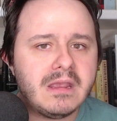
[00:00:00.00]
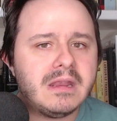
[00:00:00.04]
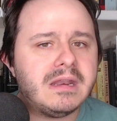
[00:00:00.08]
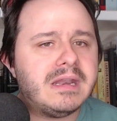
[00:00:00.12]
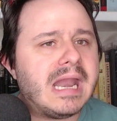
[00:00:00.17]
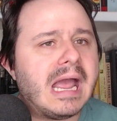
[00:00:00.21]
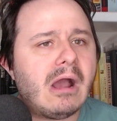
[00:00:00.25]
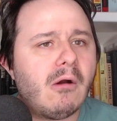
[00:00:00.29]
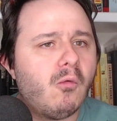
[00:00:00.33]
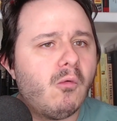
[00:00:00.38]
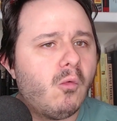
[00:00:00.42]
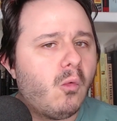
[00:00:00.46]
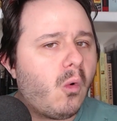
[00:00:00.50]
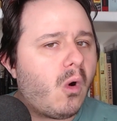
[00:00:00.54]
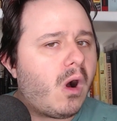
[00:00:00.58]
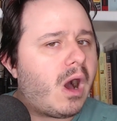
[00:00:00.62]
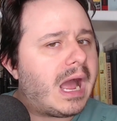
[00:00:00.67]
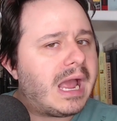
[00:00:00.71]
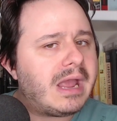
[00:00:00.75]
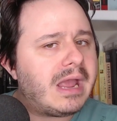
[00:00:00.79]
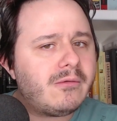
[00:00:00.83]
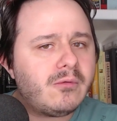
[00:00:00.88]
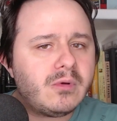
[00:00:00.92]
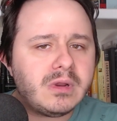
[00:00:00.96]
Now,
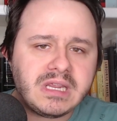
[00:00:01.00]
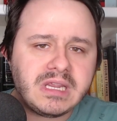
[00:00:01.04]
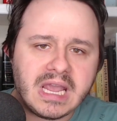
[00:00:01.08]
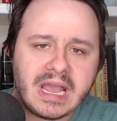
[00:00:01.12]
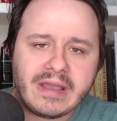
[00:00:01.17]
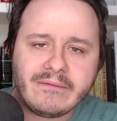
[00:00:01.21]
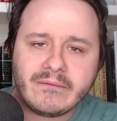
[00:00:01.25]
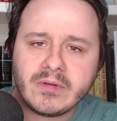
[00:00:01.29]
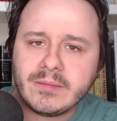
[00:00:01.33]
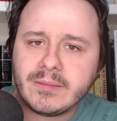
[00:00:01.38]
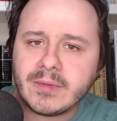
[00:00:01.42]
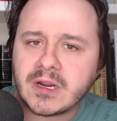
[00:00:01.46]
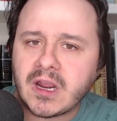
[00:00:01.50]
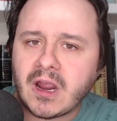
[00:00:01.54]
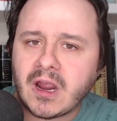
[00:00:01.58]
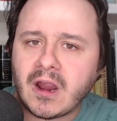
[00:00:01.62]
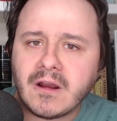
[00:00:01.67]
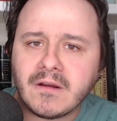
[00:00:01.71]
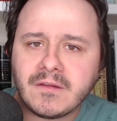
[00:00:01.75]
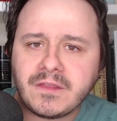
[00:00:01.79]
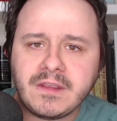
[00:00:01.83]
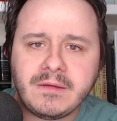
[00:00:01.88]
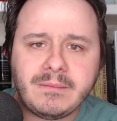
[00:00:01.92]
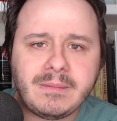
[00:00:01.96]
why would Kevin
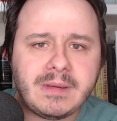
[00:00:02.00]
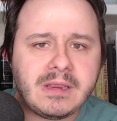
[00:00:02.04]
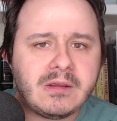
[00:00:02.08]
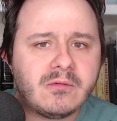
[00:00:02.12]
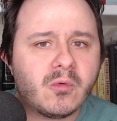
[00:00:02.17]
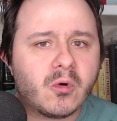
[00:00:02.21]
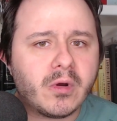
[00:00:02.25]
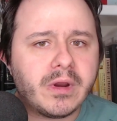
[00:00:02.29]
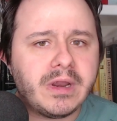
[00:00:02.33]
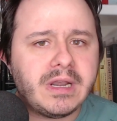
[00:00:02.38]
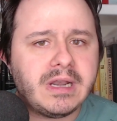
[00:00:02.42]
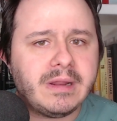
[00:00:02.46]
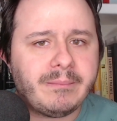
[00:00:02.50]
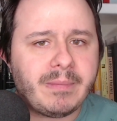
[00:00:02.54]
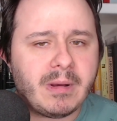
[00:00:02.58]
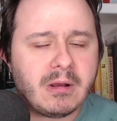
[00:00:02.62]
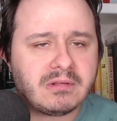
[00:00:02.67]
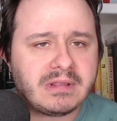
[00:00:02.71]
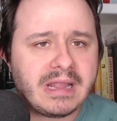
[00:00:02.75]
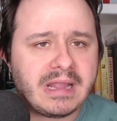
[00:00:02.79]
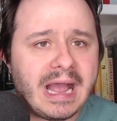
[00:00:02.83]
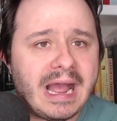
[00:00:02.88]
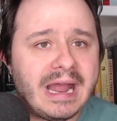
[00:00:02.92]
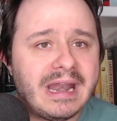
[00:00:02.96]
McCarthy be worried
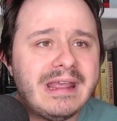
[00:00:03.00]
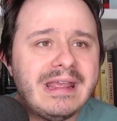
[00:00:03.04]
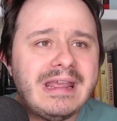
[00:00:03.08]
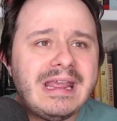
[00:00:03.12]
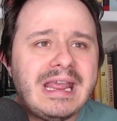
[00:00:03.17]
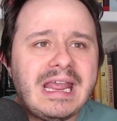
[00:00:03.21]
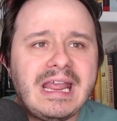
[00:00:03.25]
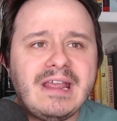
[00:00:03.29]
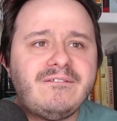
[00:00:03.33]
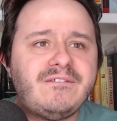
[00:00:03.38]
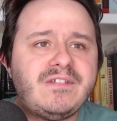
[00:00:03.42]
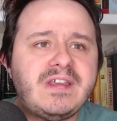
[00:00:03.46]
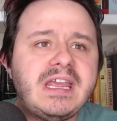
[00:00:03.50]
about that? If